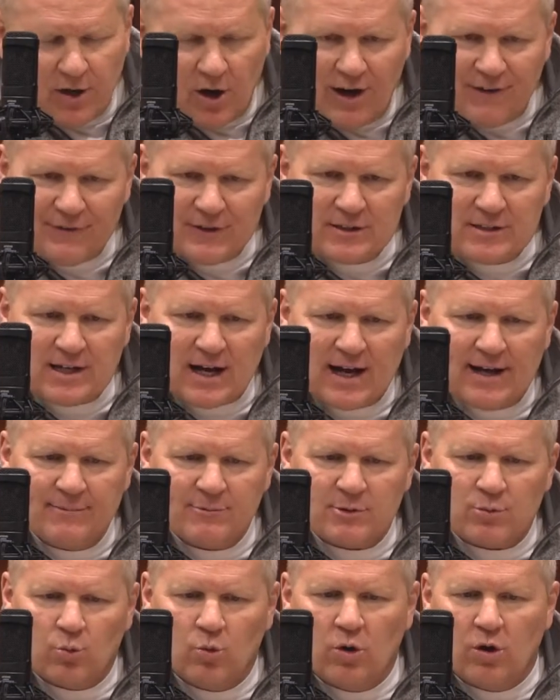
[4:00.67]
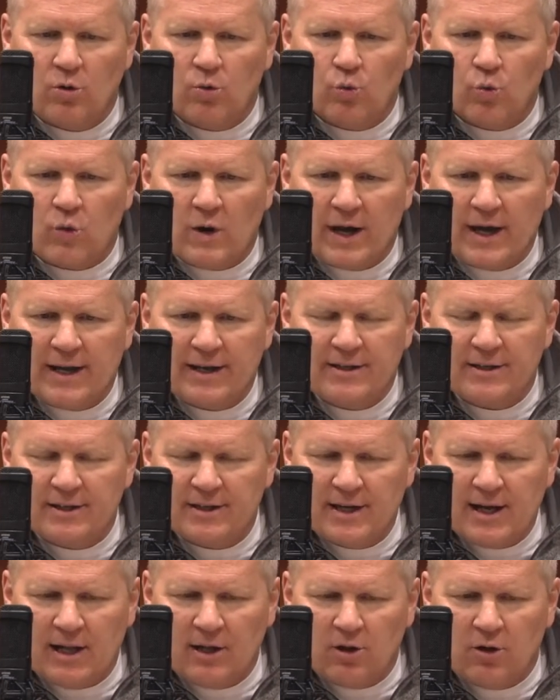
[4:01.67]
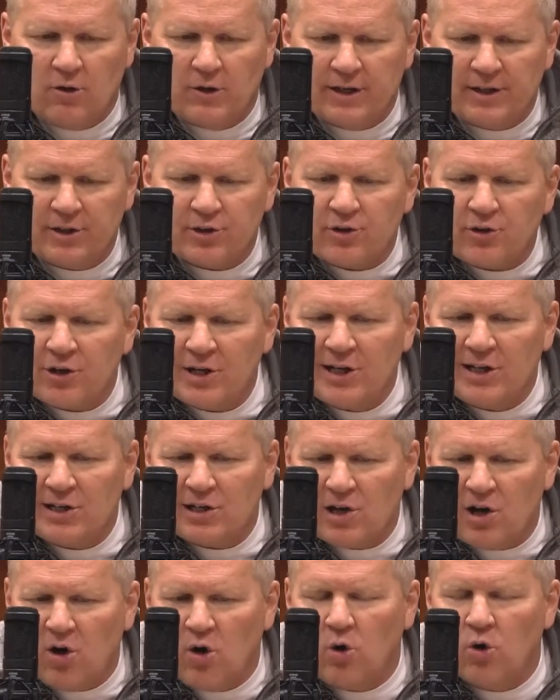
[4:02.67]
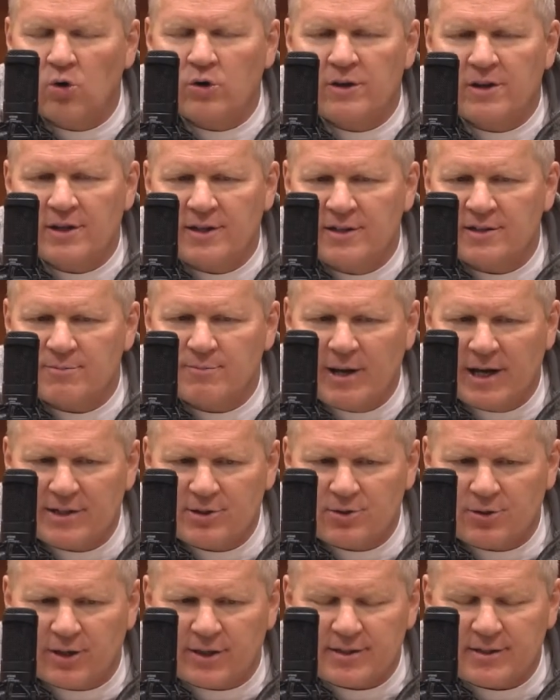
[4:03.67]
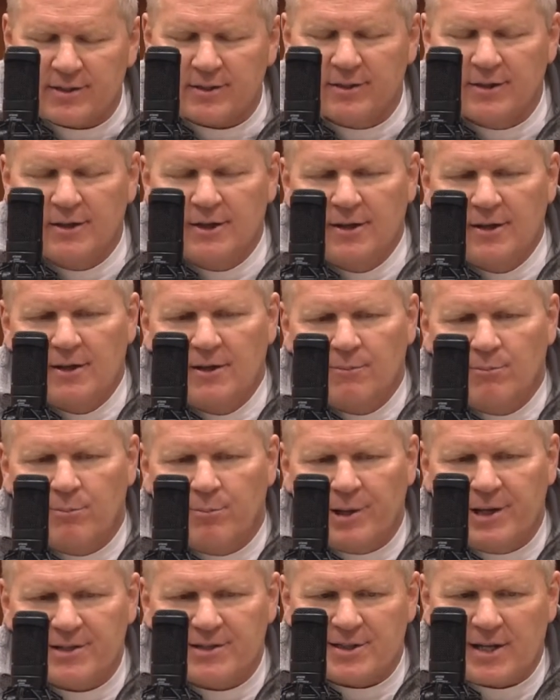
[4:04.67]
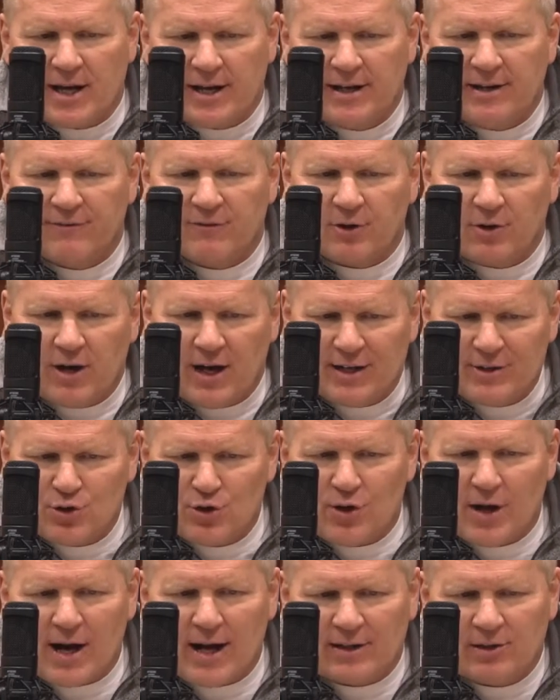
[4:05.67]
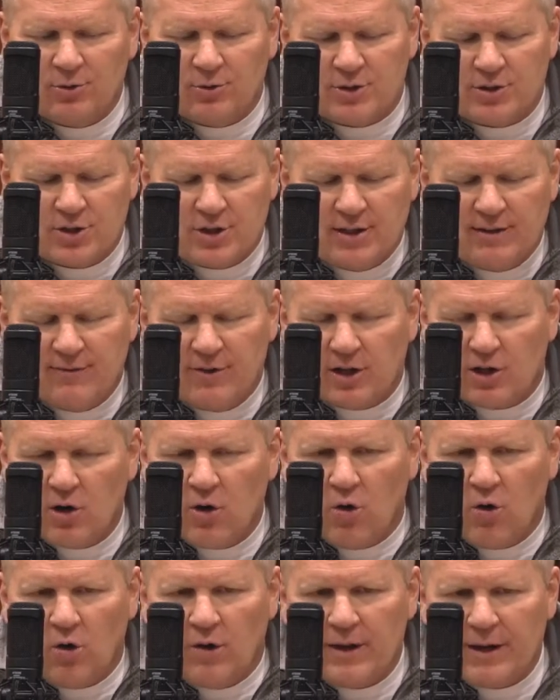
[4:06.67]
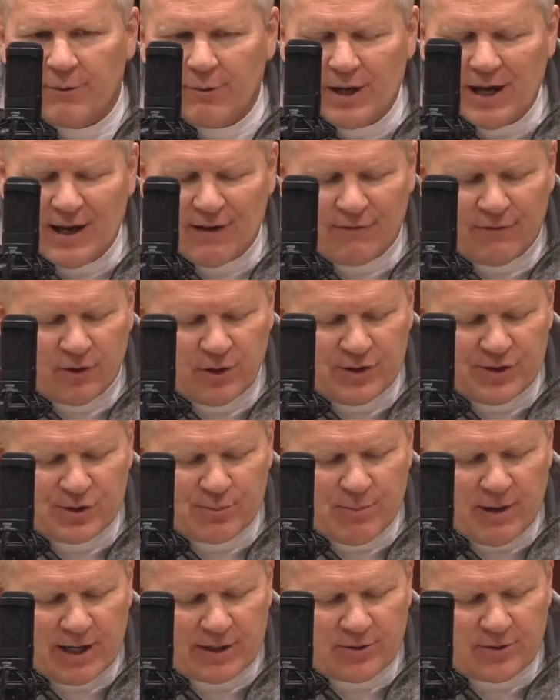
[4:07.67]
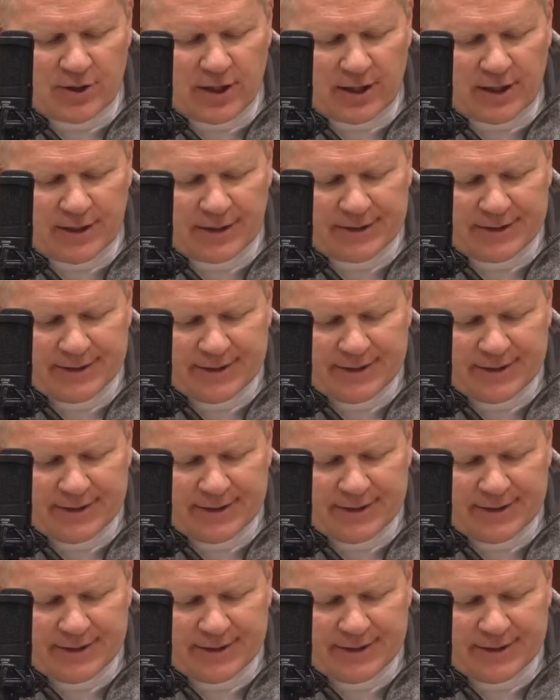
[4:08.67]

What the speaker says: oftentimes we'll red, yellow, and green code these metrics based on if they're on track to achieve the goal that we have for each metric.